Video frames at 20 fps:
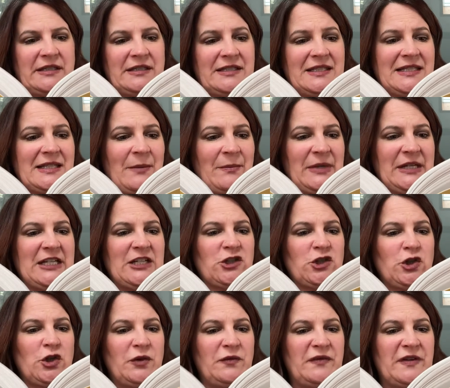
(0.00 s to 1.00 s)
Somebody in
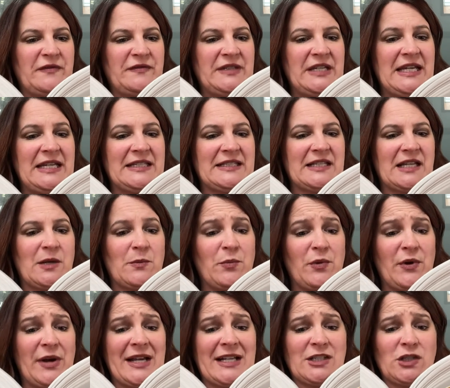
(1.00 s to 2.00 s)
215 is going to
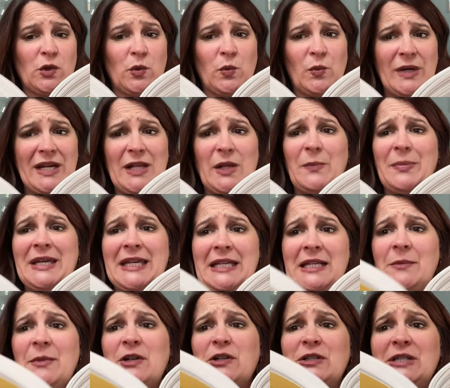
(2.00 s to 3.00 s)
bring us a real peanut
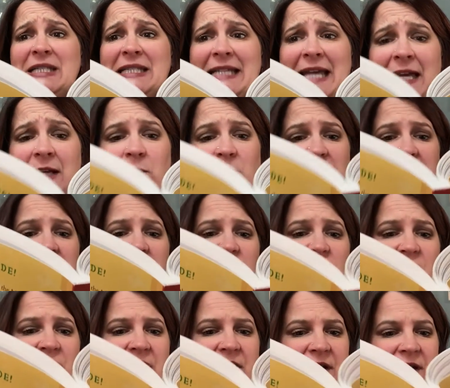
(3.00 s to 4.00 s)
butter sandwich.